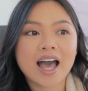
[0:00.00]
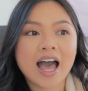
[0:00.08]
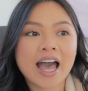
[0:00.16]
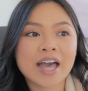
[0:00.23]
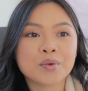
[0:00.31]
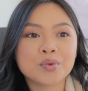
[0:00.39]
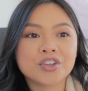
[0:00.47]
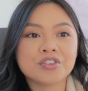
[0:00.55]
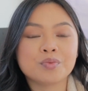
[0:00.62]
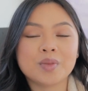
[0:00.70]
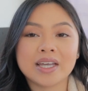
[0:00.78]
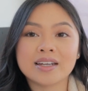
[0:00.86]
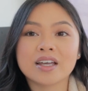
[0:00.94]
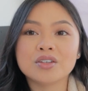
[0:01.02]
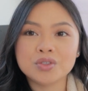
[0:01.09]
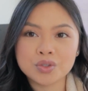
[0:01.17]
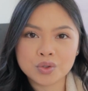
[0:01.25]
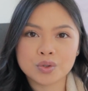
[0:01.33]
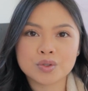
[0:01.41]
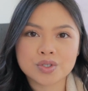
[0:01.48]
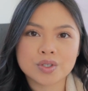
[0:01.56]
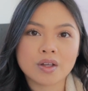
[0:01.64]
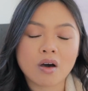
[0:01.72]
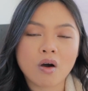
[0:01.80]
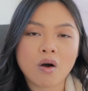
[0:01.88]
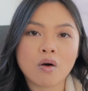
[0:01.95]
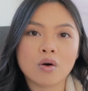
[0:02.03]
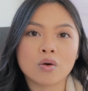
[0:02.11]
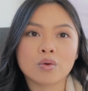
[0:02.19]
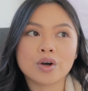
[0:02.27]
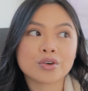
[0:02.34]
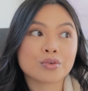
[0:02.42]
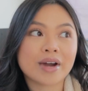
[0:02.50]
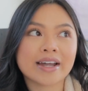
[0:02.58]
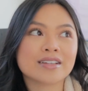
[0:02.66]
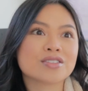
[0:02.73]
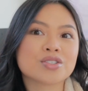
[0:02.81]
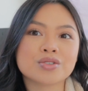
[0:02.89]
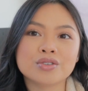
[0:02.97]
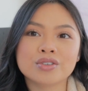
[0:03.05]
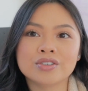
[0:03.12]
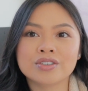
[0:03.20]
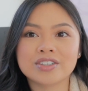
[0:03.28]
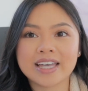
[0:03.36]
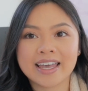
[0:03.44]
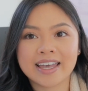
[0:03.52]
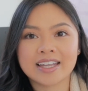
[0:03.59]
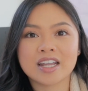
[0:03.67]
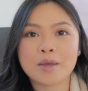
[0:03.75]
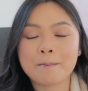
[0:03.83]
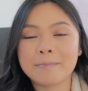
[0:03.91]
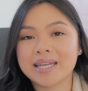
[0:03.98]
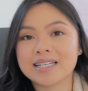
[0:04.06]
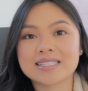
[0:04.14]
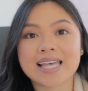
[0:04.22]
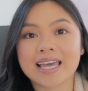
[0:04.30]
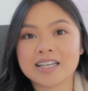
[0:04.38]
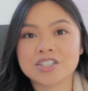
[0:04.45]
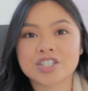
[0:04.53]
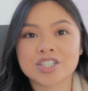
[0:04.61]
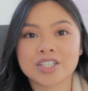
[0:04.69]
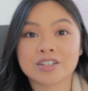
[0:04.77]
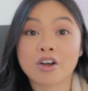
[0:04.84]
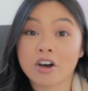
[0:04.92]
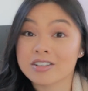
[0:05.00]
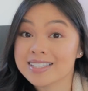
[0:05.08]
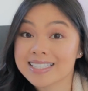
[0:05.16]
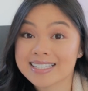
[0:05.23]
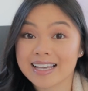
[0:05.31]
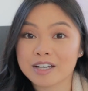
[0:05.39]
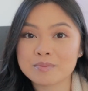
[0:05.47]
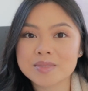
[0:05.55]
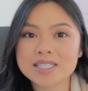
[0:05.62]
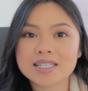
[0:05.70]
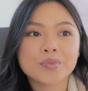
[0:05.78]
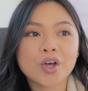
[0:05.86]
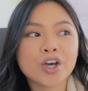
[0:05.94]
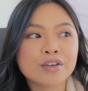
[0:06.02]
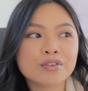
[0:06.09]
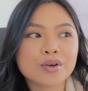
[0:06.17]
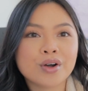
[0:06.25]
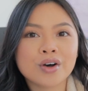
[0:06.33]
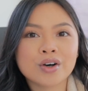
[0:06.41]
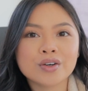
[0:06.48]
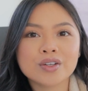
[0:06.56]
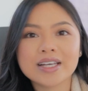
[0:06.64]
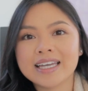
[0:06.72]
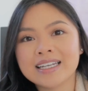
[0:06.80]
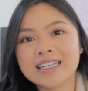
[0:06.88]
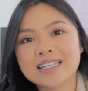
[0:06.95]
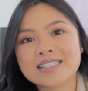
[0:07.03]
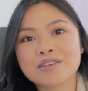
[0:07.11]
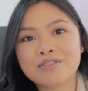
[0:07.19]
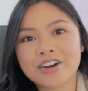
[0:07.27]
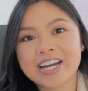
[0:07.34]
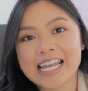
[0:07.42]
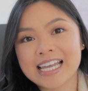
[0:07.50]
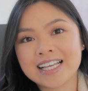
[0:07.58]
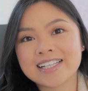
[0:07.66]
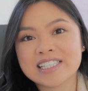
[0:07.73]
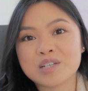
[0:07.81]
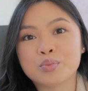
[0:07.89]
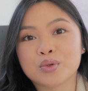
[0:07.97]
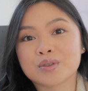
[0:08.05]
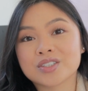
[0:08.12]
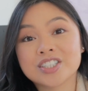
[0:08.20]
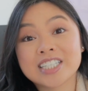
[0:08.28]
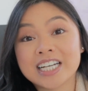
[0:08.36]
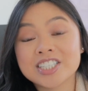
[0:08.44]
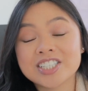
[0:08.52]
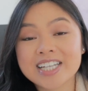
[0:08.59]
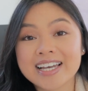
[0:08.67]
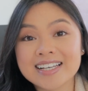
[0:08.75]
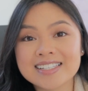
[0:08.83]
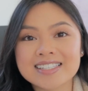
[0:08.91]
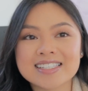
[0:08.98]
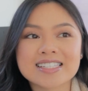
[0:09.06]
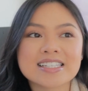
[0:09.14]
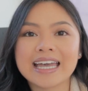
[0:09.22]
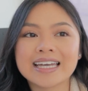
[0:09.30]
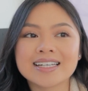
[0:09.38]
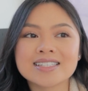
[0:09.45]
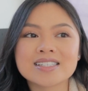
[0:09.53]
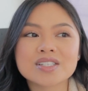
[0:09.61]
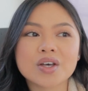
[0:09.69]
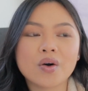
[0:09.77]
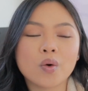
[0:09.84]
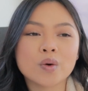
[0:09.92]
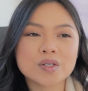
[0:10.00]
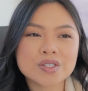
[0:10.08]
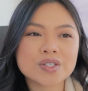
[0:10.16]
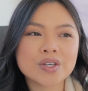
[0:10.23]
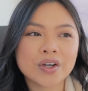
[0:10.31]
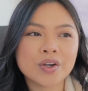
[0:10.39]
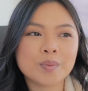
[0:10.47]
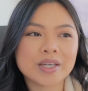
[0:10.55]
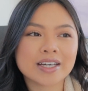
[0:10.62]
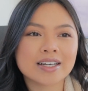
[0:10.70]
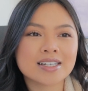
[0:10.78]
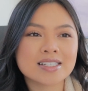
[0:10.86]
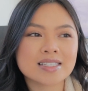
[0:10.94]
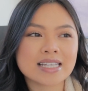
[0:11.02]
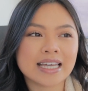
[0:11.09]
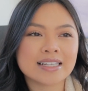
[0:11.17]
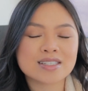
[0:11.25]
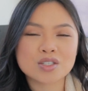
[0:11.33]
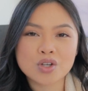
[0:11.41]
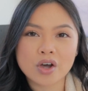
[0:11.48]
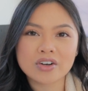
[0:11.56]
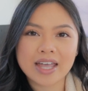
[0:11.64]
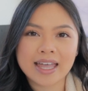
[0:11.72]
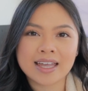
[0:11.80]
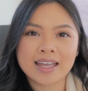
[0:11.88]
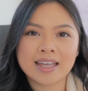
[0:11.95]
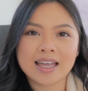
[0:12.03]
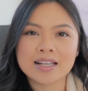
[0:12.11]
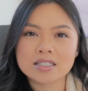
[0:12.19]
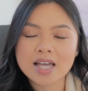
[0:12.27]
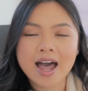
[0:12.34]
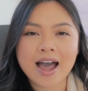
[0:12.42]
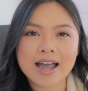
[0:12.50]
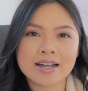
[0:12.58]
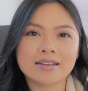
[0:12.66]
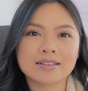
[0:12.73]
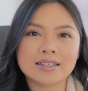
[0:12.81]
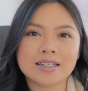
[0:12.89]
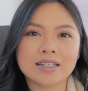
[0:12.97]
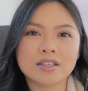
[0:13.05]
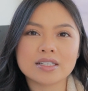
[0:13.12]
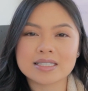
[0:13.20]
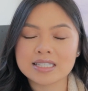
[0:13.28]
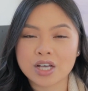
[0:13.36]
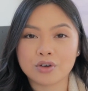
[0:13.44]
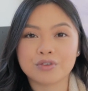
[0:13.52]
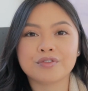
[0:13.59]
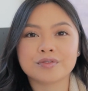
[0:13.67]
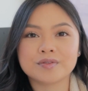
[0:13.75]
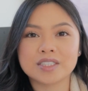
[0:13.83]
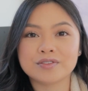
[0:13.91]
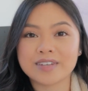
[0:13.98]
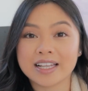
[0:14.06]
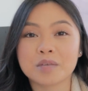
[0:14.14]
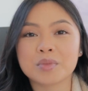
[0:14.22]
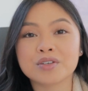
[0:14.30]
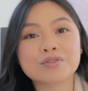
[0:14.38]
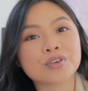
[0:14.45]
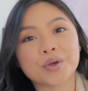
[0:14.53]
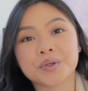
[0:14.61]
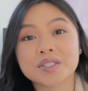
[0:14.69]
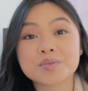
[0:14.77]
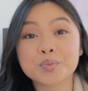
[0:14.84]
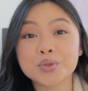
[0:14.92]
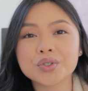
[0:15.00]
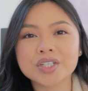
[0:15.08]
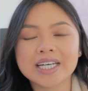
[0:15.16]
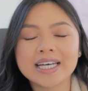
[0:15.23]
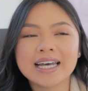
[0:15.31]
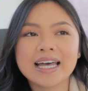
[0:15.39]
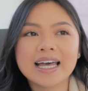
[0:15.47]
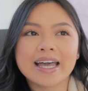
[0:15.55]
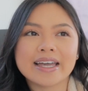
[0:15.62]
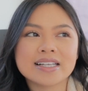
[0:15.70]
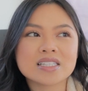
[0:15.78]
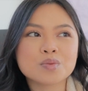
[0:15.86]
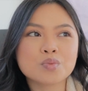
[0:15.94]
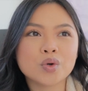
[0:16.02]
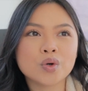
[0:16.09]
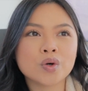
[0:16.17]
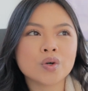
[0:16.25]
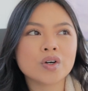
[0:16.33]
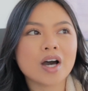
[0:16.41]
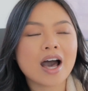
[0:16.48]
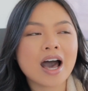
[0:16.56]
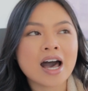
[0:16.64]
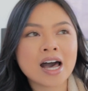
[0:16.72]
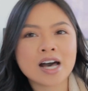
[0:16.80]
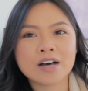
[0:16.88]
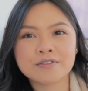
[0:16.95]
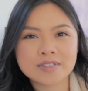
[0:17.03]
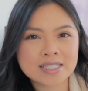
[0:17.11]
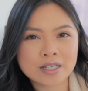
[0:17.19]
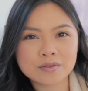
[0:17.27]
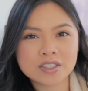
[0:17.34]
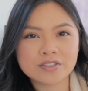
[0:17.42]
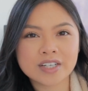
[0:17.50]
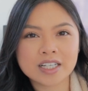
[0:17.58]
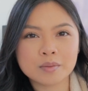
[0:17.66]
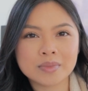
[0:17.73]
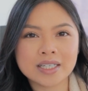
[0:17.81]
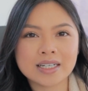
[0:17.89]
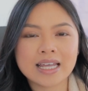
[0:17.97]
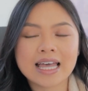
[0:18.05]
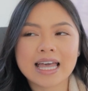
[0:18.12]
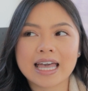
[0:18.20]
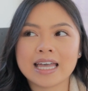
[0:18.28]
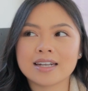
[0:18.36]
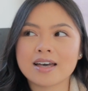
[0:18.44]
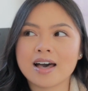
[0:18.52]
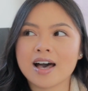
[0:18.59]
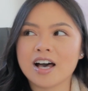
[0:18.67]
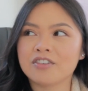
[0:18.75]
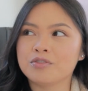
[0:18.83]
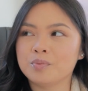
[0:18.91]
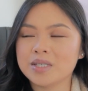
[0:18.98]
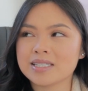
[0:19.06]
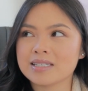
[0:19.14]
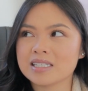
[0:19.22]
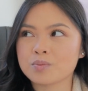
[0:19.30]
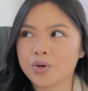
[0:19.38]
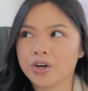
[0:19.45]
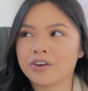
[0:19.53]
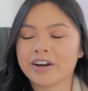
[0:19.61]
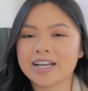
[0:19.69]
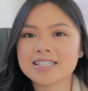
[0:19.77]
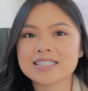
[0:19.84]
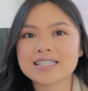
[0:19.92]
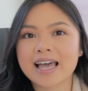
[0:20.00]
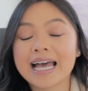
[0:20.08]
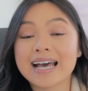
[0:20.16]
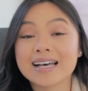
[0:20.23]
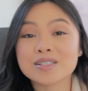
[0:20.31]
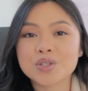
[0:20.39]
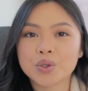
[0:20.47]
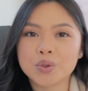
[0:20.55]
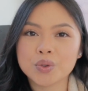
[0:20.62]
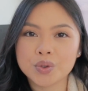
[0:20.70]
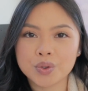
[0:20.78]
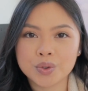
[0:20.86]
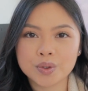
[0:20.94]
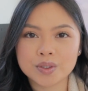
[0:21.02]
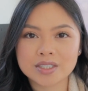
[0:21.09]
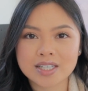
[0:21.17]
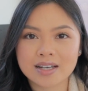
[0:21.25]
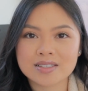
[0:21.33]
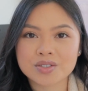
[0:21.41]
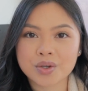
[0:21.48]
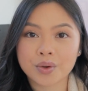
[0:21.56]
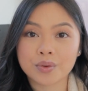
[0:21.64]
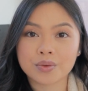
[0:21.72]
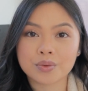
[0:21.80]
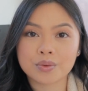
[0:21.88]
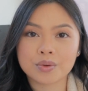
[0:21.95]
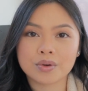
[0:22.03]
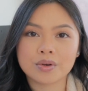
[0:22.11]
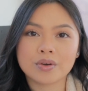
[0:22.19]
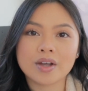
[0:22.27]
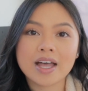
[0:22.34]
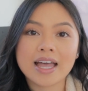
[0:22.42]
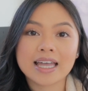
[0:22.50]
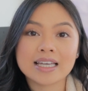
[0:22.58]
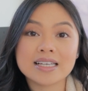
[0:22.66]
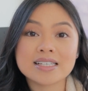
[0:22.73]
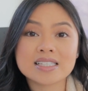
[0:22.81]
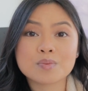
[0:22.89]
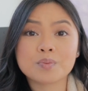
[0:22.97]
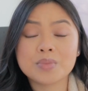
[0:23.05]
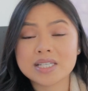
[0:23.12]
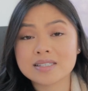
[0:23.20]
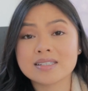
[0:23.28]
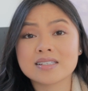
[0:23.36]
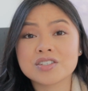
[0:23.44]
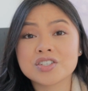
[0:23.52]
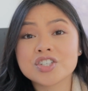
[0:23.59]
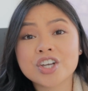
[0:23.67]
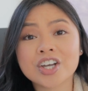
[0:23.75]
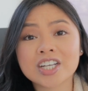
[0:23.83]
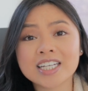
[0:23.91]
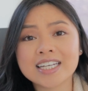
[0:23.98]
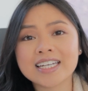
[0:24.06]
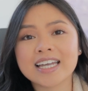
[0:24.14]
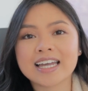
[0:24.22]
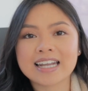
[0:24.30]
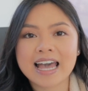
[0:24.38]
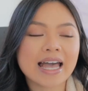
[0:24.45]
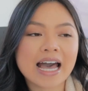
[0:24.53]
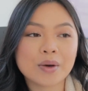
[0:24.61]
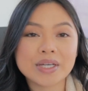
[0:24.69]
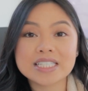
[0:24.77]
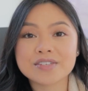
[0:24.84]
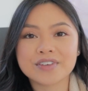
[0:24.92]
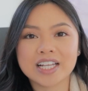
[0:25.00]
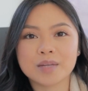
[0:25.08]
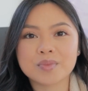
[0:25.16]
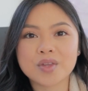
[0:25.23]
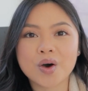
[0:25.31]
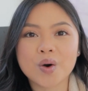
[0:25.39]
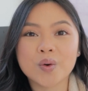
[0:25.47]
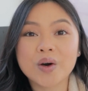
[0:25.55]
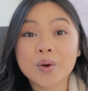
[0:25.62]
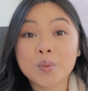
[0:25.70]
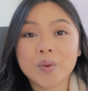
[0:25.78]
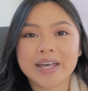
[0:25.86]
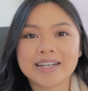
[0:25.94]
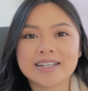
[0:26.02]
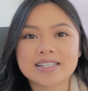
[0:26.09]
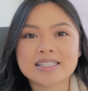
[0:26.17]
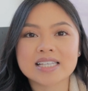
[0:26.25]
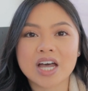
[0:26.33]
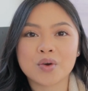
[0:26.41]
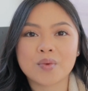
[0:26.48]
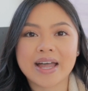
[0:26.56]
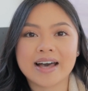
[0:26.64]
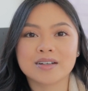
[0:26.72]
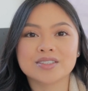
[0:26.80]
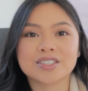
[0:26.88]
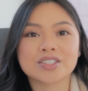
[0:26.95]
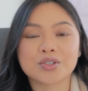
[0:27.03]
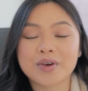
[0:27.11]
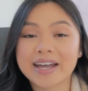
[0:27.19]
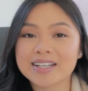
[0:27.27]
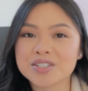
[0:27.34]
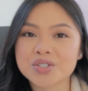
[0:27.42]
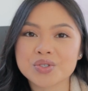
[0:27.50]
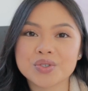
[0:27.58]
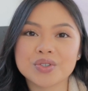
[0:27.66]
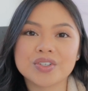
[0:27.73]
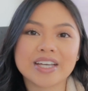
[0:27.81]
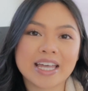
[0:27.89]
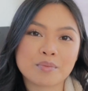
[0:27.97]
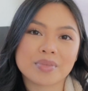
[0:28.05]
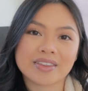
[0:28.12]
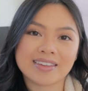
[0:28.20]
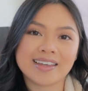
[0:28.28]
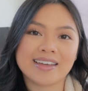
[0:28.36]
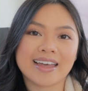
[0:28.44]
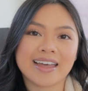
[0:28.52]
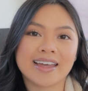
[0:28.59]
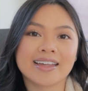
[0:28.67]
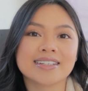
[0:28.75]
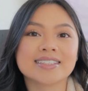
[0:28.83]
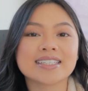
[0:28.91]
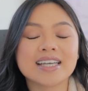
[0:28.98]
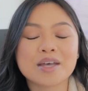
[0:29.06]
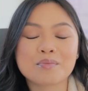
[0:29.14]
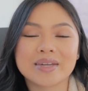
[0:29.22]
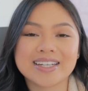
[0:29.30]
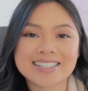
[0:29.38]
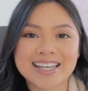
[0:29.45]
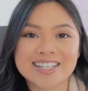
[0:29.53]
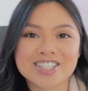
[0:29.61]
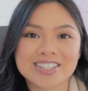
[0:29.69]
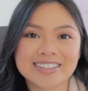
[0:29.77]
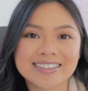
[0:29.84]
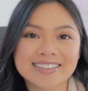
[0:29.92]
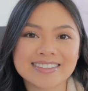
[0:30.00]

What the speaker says: I would have been new to the whole gratitude and meditation concept. Overall, it is a very easy book to digest, and also because it's not an entirely self-development focused book, it's more half self-development and half business progress, as Hugh does go through his business journey and how he developed the whole awareness around gratitude, empathy, and meditation.